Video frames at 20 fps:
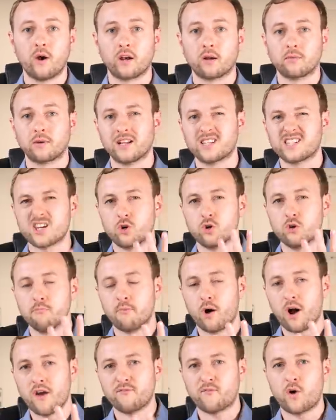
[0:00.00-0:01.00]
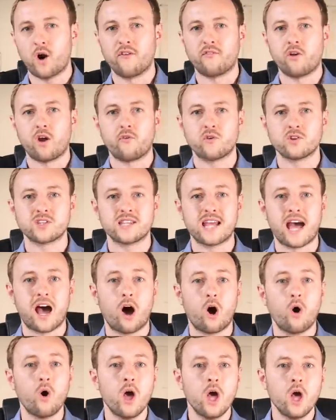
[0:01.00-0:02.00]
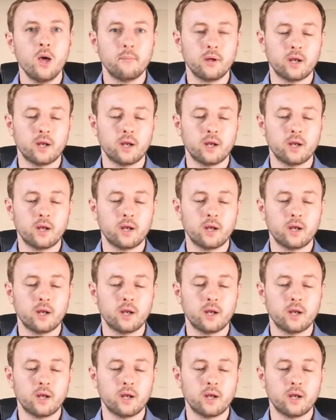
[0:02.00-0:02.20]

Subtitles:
And I'm going to tell you my five areas now,